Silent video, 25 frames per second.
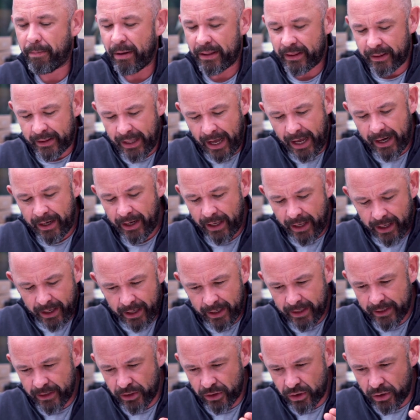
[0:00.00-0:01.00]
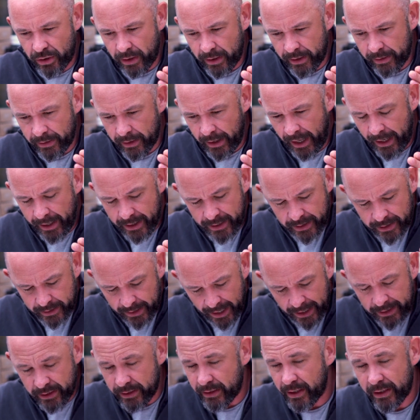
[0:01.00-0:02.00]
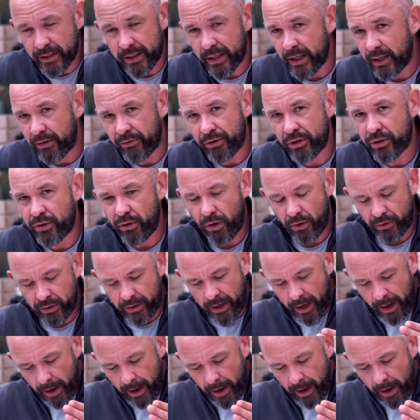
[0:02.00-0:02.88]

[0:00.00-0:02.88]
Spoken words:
but that's the secret sauce.